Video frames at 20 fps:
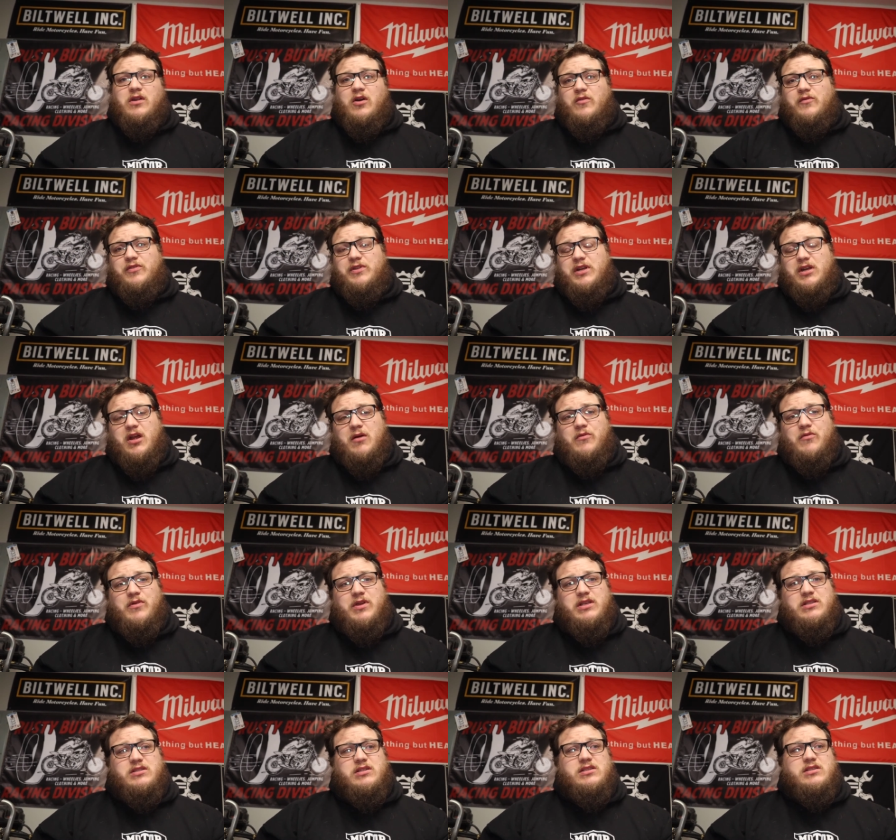Hopefully in a couple
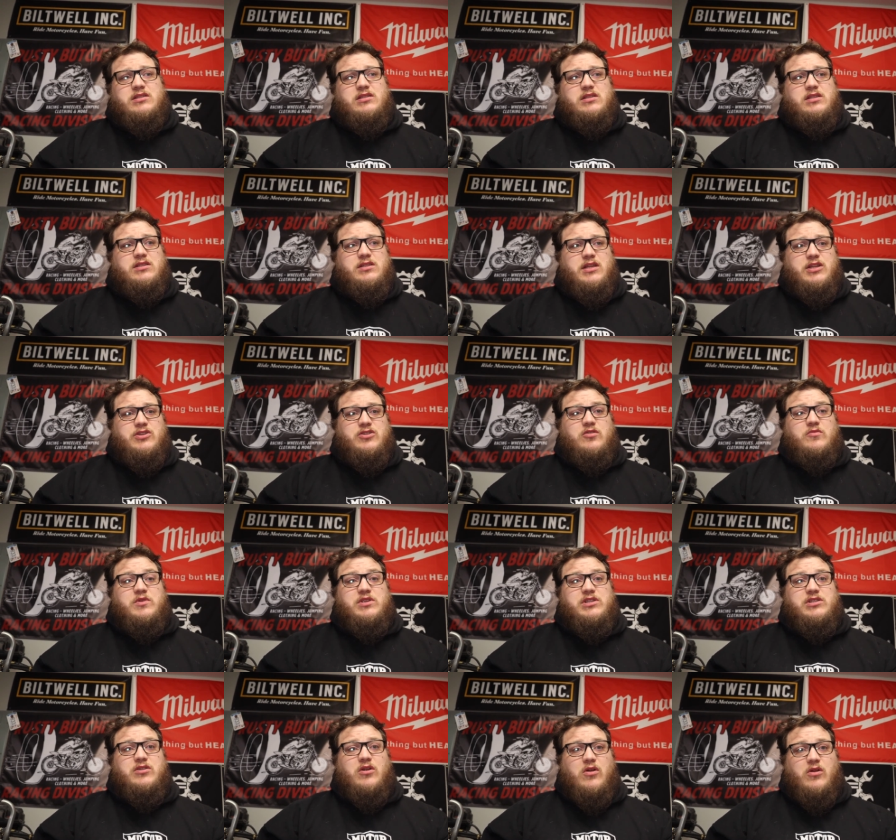weeks this, this engine will be
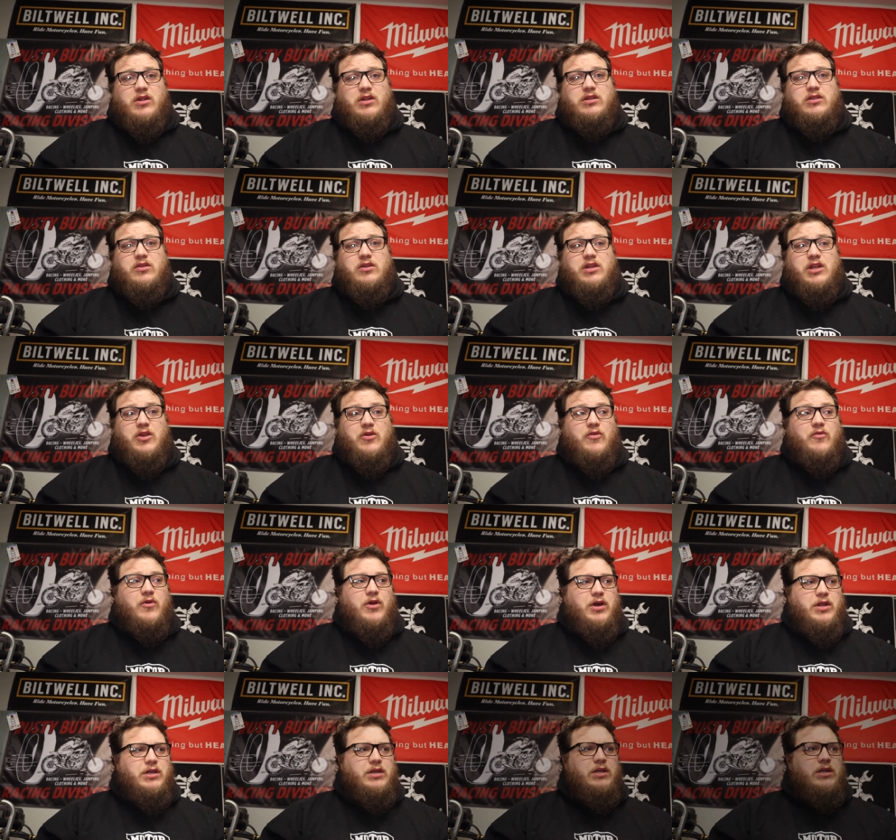started. You can hear it
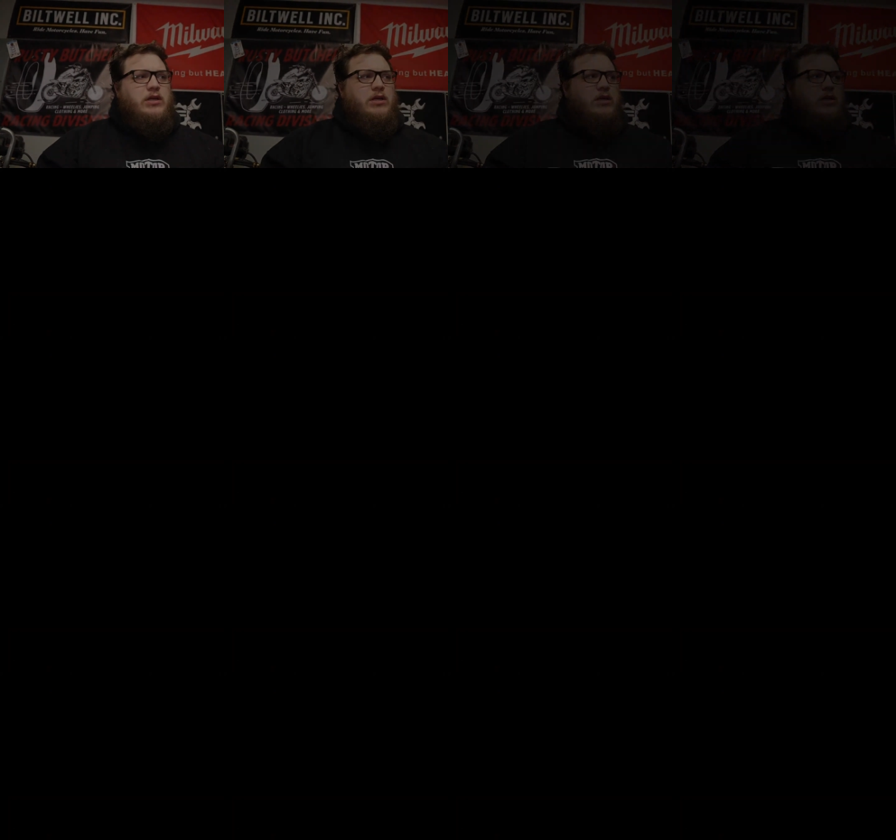run.